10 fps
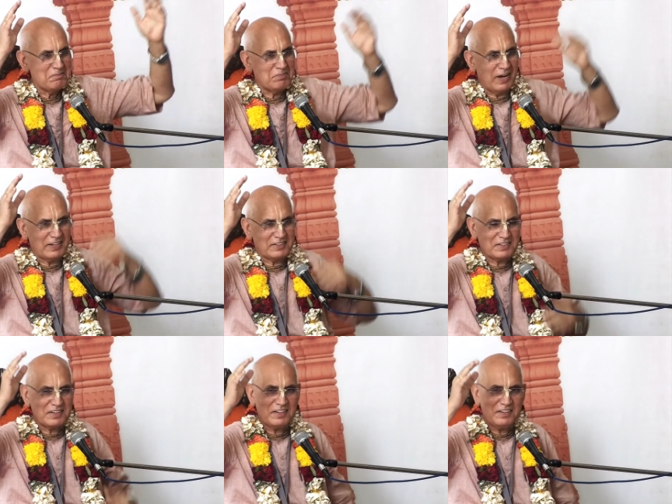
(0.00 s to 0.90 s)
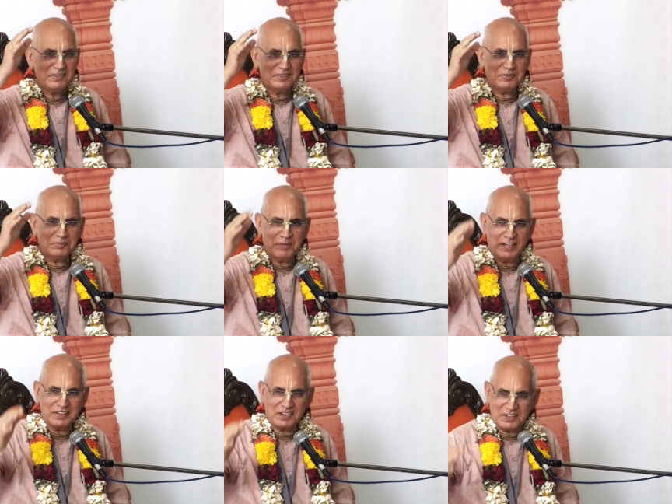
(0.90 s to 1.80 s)
but by
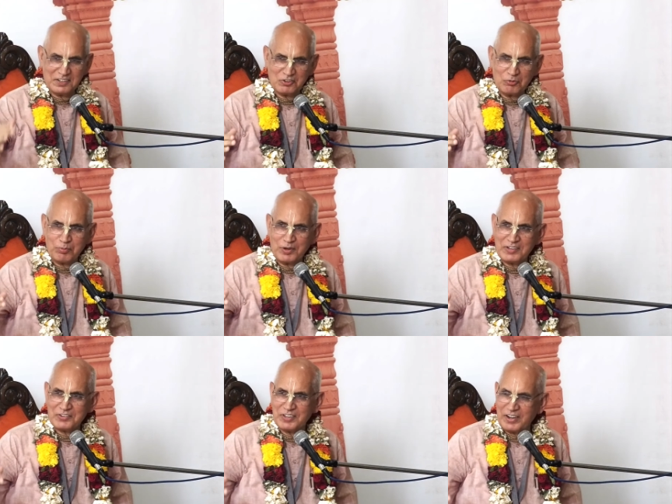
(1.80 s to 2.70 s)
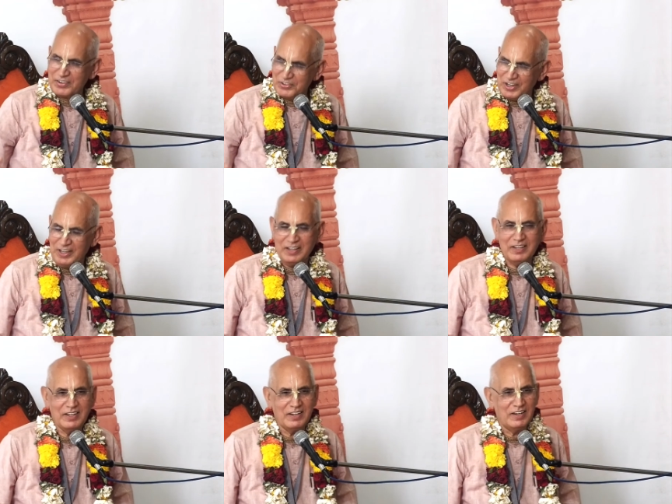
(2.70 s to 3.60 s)
the curse of Pulastya Rishi,
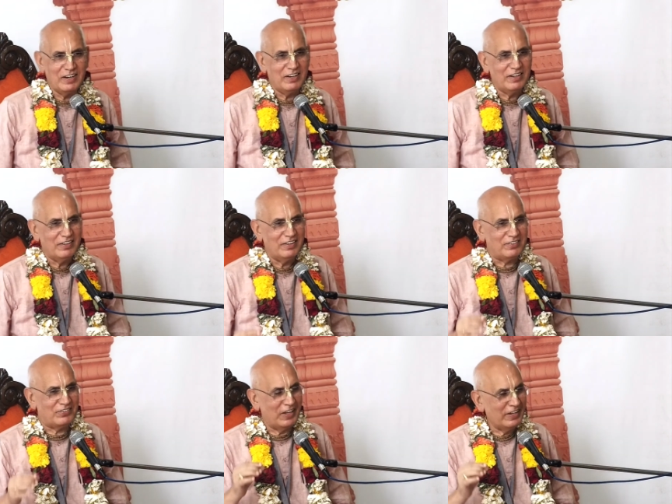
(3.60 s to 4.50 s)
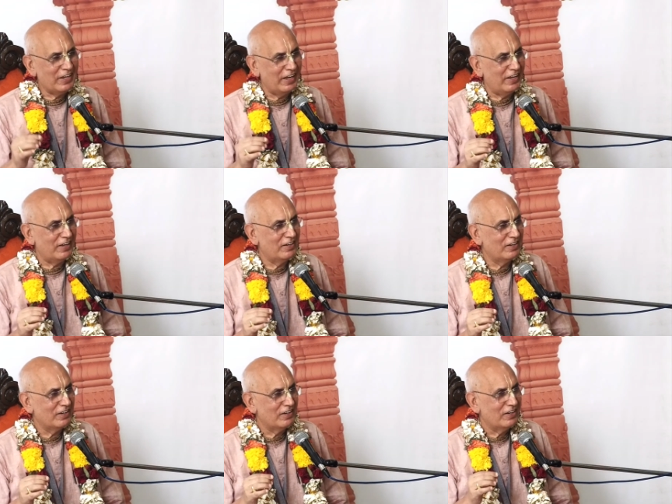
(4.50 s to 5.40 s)
is sinking
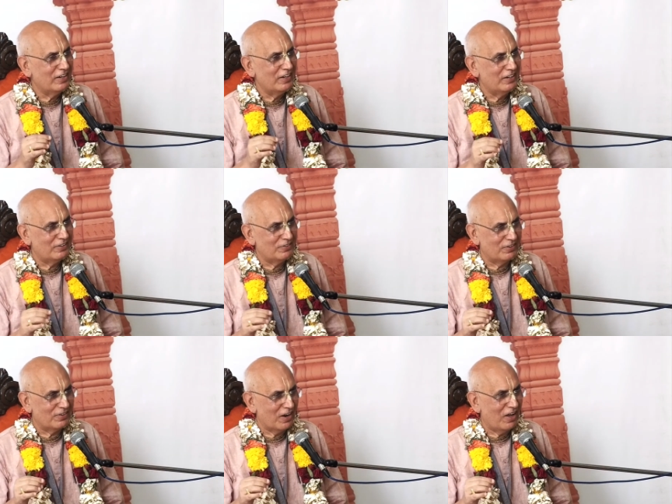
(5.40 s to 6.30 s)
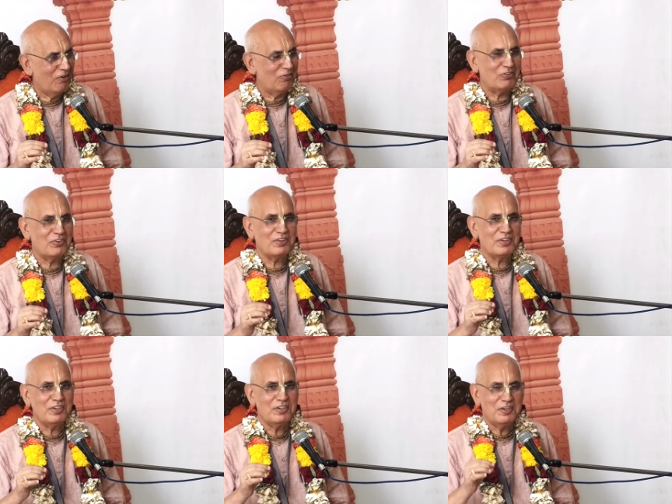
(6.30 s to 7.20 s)
into the ground,
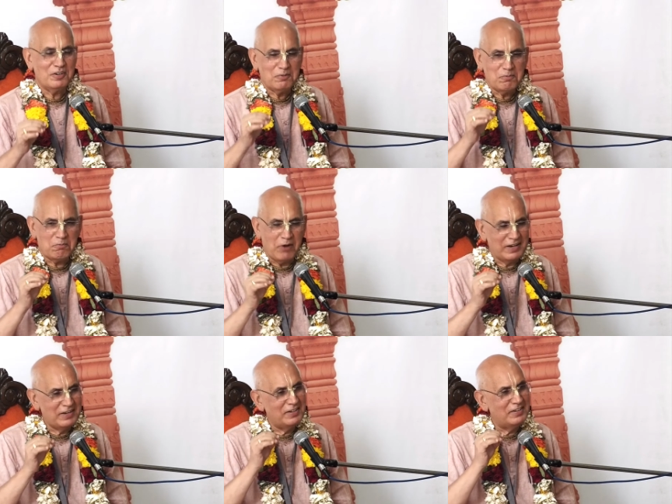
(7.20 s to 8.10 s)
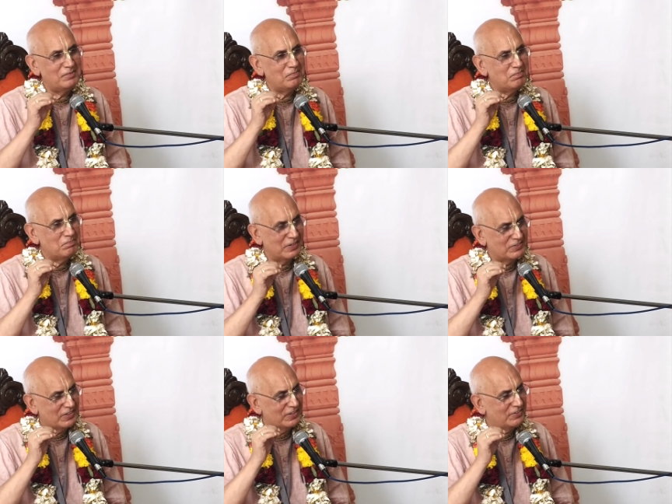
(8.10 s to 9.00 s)
one
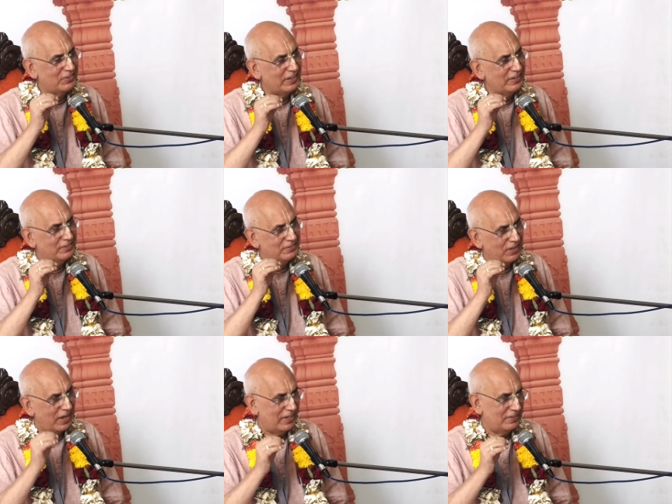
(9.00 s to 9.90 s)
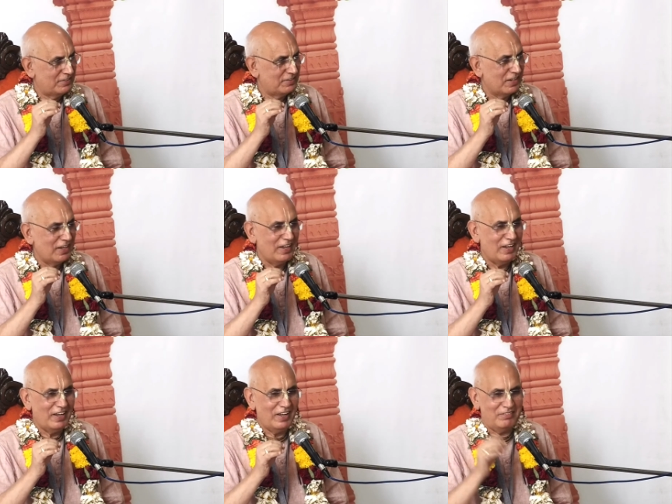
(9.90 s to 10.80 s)
mustard seed size
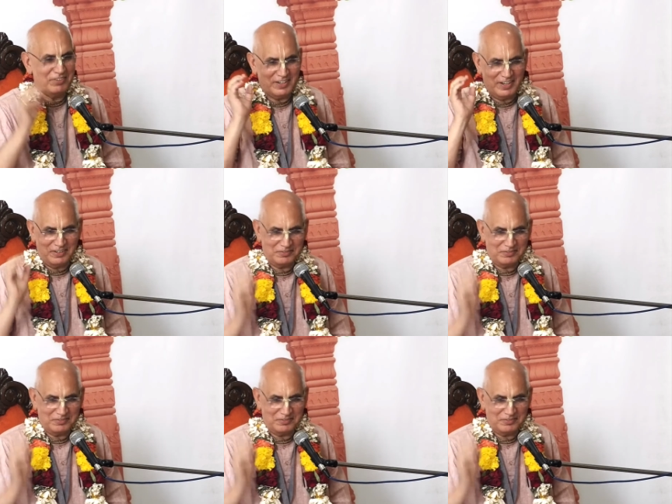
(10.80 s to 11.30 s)
every day.